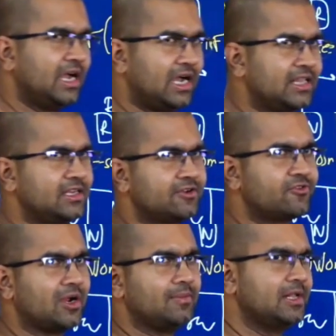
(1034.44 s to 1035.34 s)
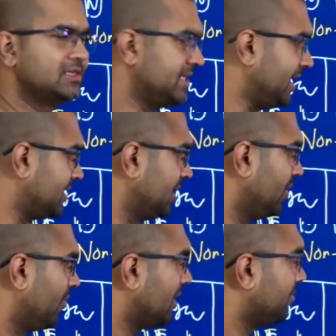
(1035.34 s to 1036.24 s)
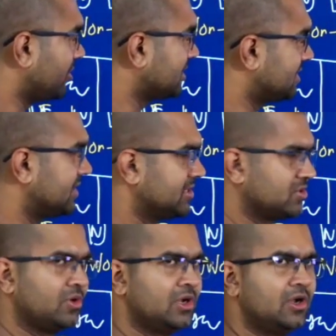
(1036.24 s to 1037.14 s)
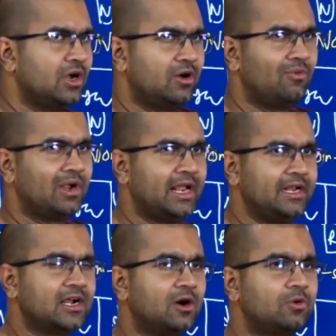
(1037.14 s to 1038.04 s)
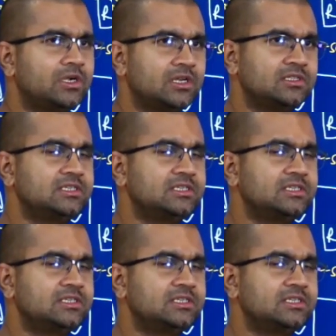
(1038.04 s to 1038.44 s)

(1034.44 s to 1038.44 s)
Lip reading: the other troubles that one possesses or one encounters,